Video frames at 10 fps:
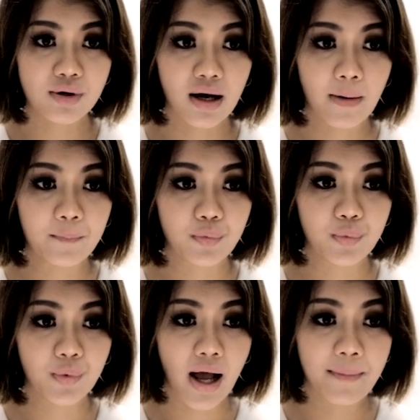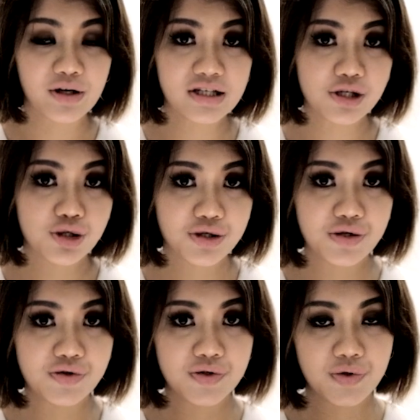I'm gonna
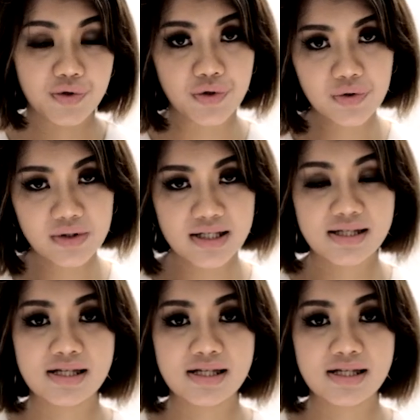introduce to you this